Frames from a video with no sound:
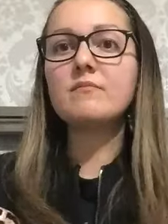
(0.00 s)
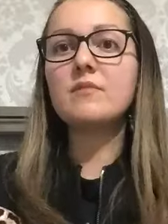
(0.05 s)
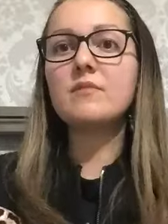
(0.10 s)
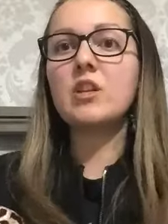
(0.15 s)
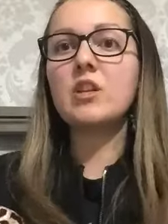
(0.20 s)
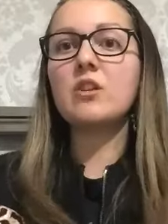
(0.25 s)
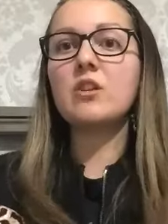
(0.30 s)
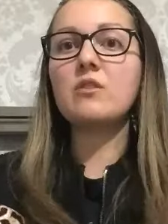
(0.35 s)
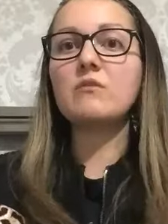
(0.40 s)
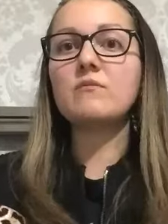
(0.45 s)
you
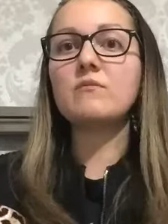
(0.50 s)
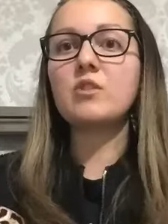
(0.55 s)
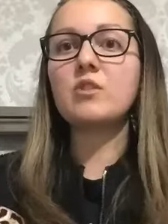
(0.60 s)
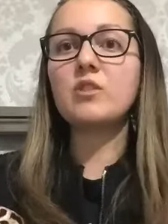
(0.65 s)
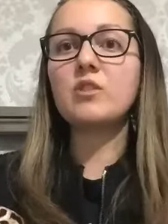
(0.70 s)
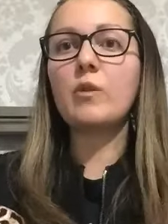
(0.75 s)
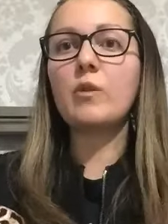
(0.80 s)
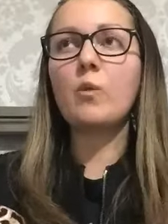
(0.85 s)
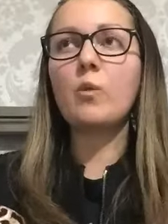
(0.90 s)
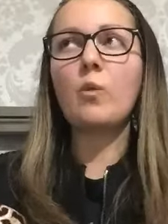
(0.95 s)
know, they're
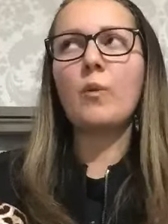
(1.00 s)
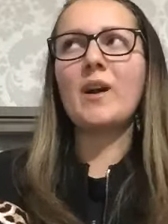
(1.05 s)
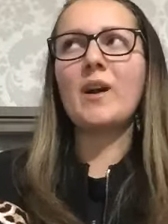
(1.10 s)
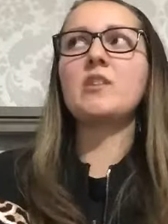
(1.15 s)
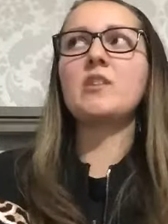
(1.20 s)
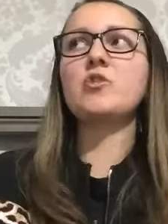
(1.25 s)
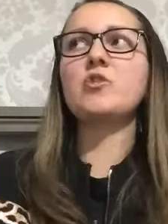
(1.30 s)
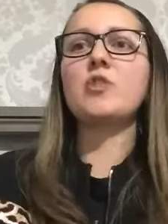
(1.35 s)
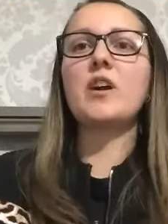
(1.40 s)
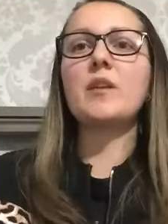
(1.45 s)
like, well, why
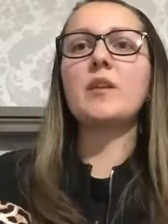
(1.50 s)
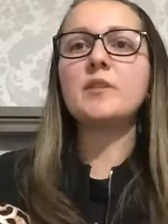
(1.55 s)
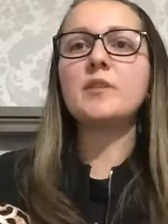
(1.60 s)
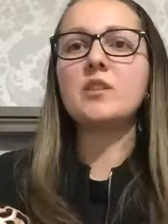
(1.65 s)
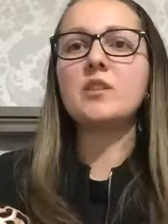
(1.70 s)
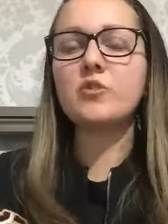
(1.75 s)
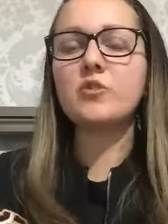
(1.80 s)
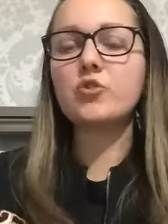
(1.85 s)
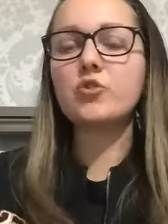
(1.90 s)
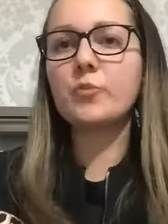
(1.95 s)
did you add me
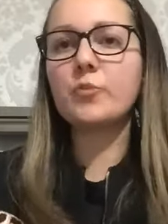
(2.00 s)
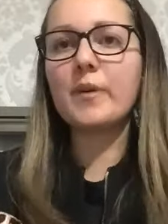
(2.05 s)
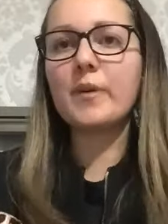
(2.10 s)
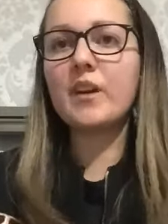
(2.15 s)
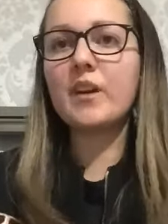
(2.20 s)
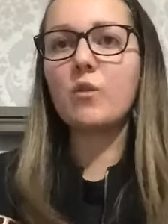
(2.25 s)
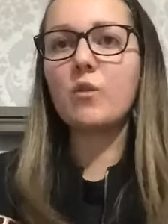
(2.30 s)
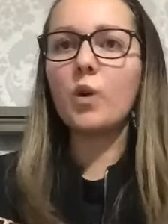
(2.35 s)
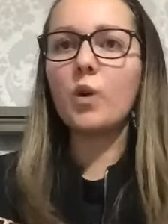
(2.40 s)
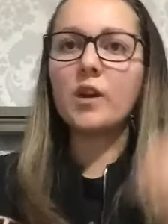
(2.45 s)
to this group I
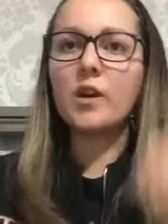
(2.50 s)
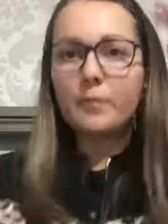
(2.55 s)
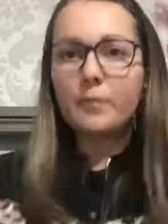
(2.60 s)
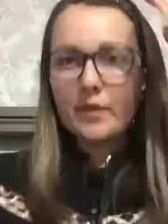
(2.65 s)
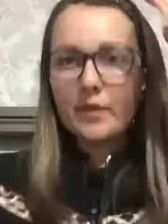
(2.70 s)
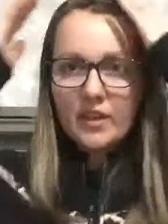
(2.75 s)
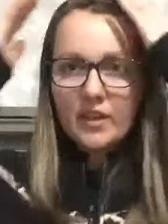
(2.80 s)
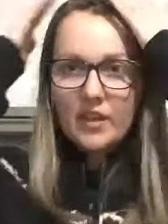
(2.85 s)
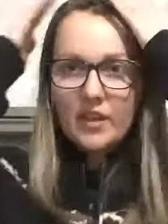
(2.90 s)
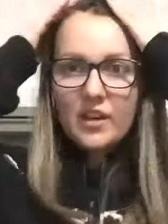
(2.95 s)
didn't want to
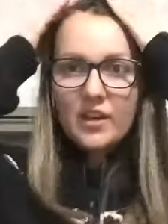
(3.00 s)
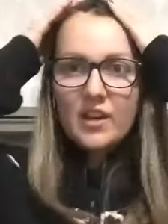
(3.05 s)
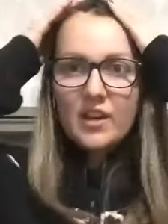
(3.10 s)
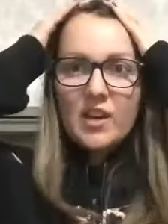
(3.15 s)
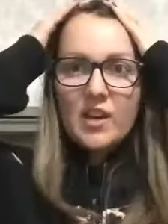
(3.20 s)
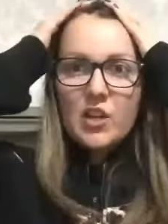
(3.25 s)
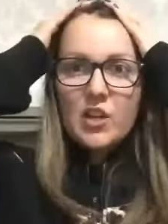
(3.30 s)
be in?